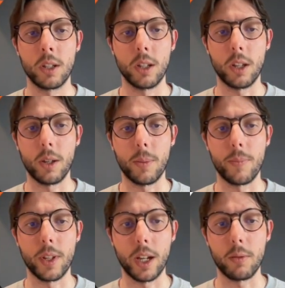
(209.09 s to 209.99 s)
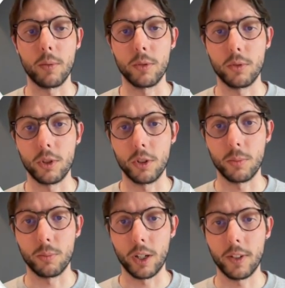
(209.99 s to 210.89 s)
I want to join the
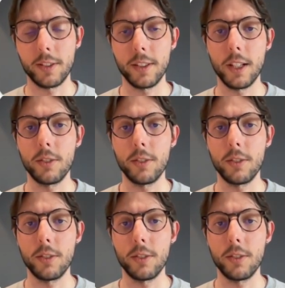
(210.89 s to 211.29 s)
private sale.